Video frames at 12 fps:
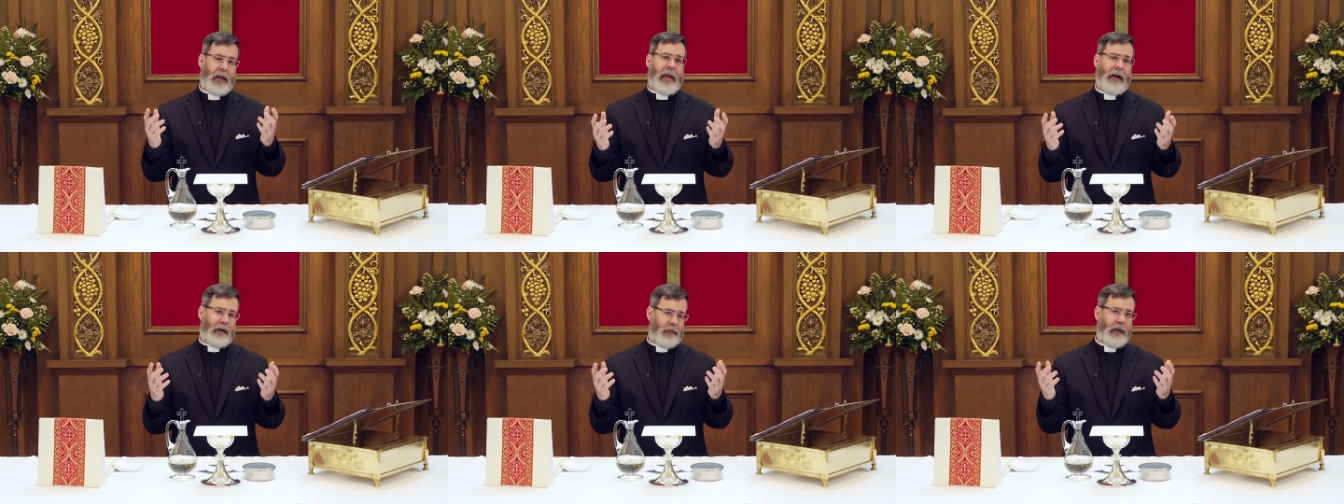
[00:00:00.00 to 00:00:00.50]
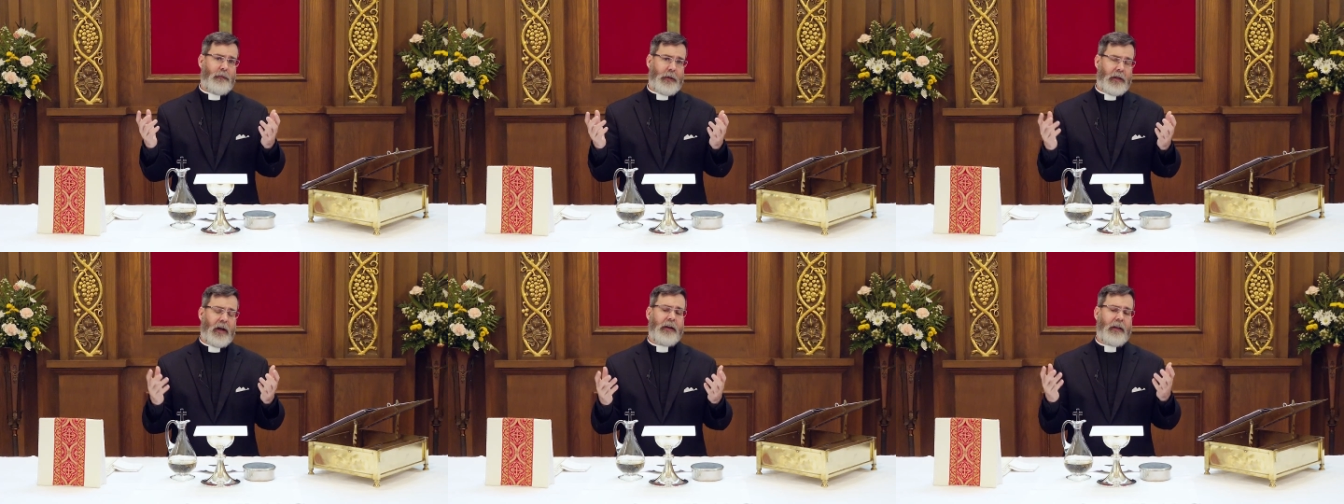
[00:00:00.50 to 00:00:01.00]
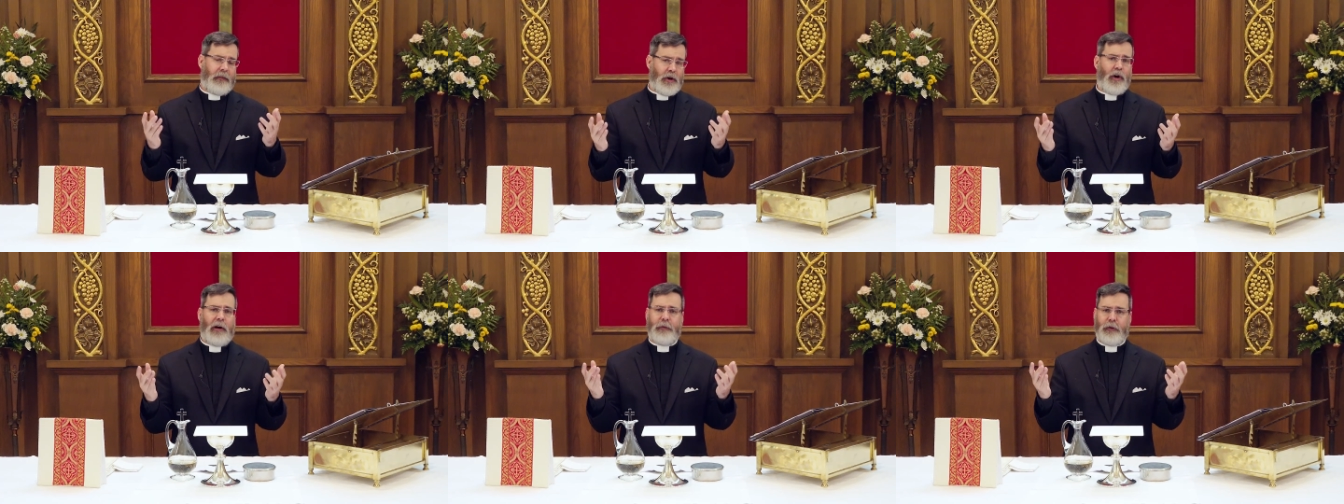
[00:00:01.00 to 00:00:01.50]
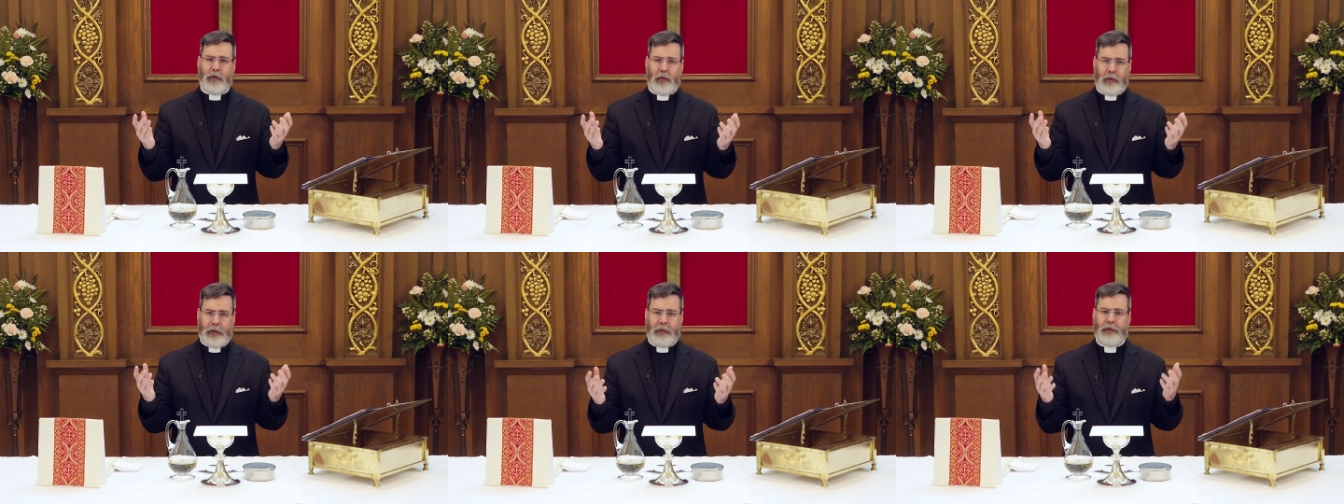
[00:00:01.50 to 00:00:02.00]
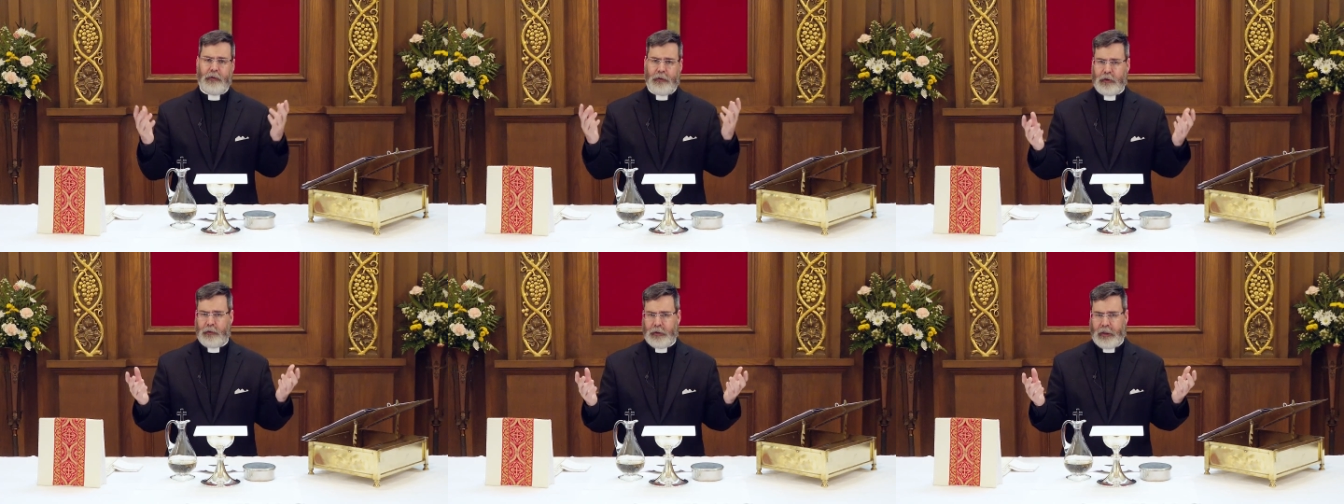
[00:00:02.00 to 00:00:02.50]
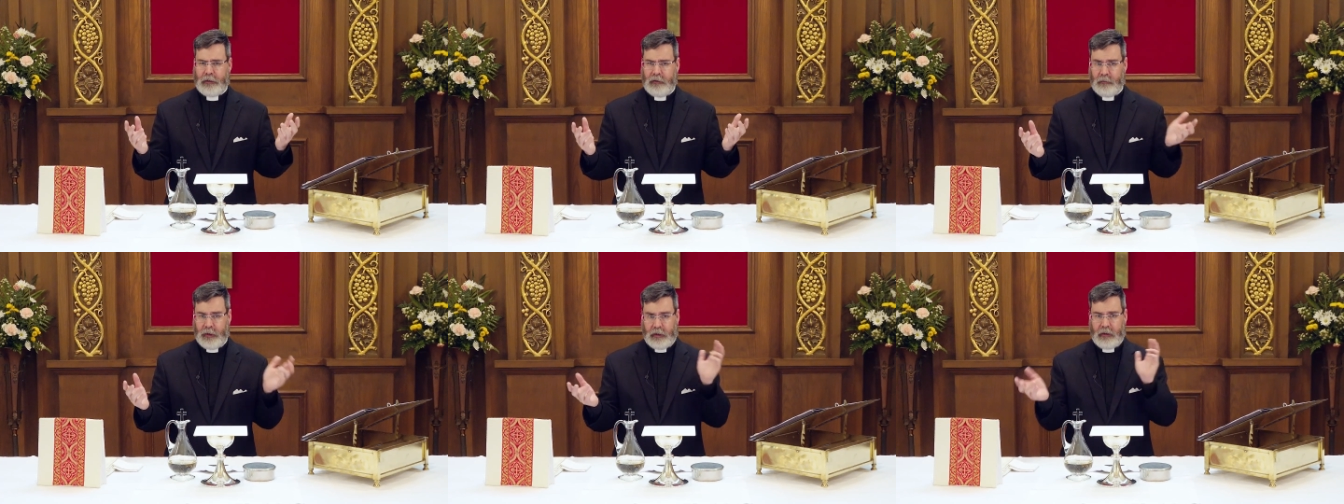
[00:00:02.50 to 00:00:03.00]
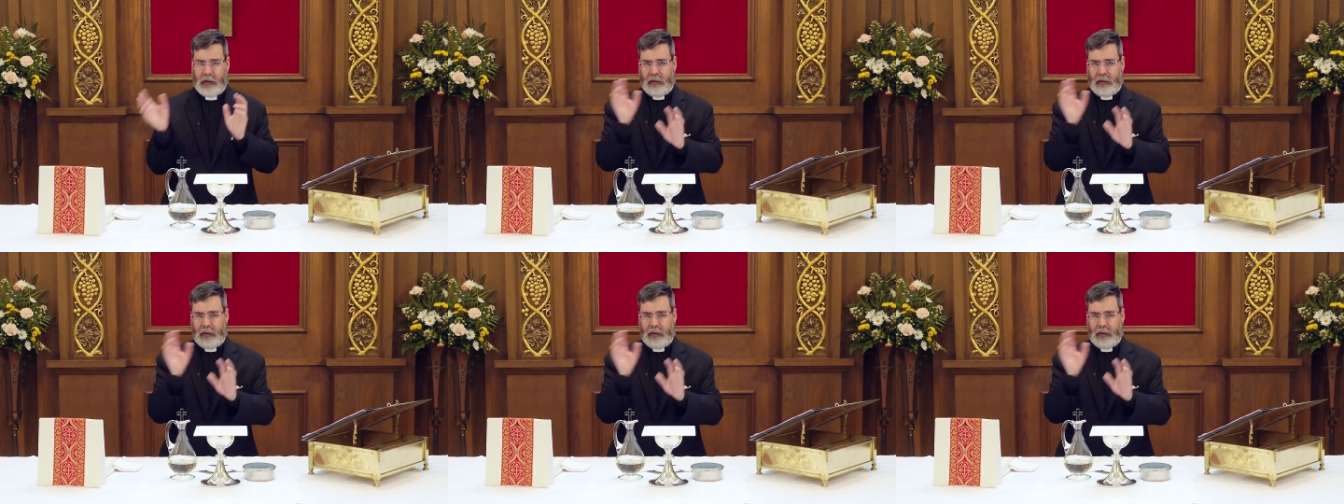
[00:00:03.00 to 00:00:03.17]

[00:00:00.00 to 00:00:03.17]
and if they've begun it, the offertory, so the created me.